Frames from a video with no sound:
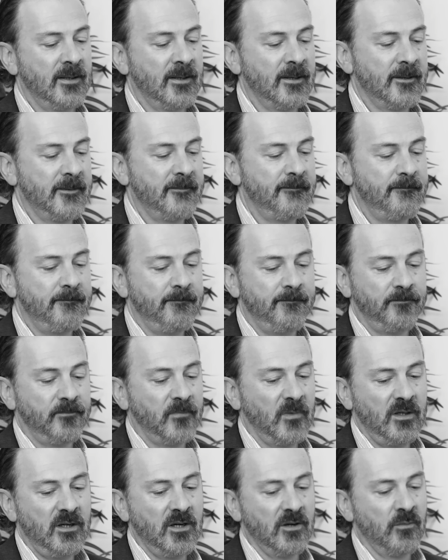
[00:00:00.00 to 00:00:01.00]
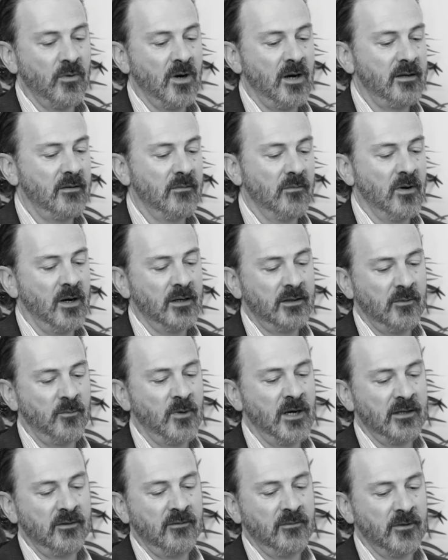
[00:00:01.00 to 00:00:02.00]
Um, you know, right right
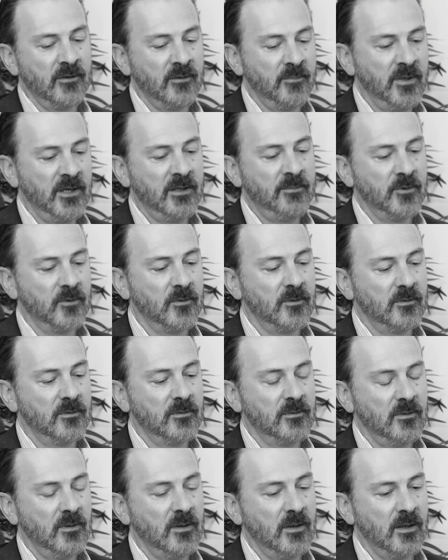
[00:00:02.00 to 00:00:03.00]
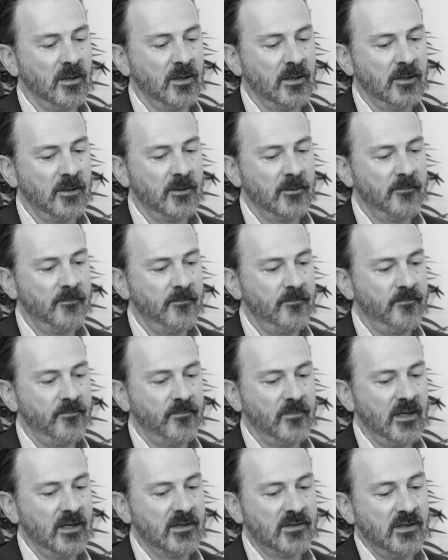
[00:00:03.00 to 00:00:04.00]
the way through to people um,
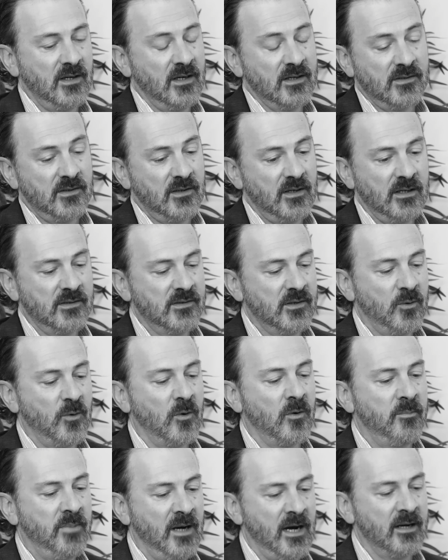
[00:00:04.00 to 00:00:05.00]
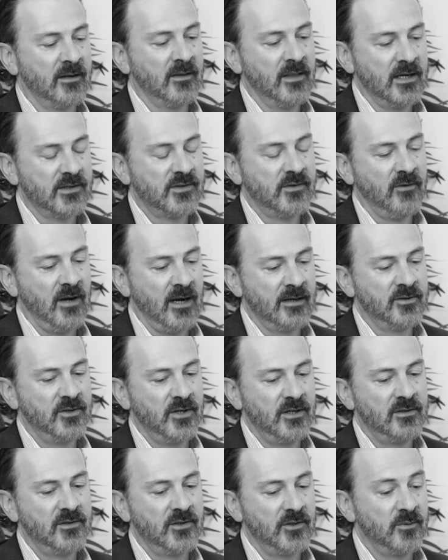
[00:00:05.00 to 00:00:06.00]
as, as, as a core part of that
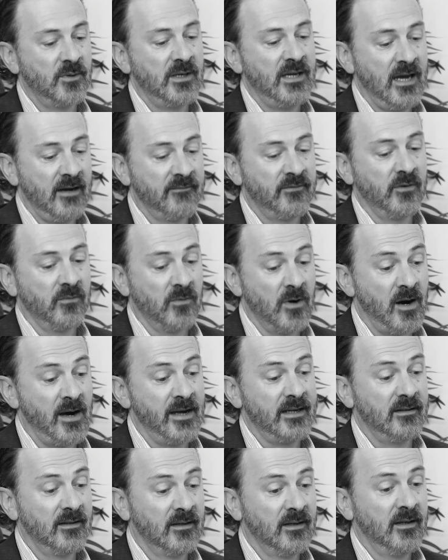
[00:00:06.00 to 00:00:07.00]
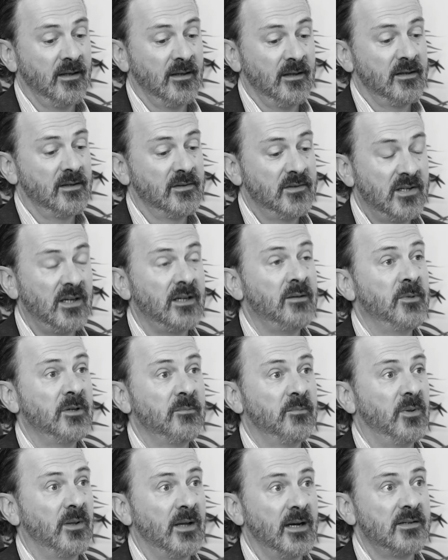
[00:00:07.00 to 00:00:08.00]
strategy. Do we have the right team
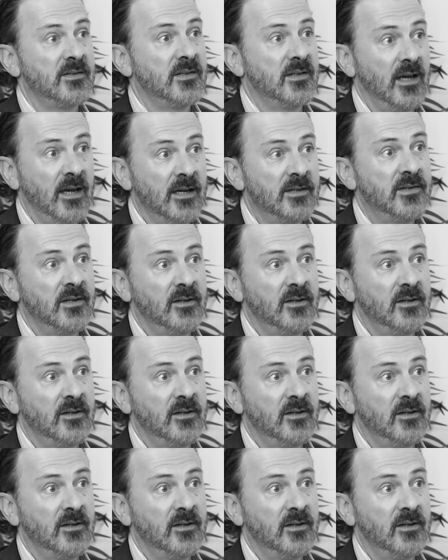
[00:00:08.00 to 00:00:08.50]
in place to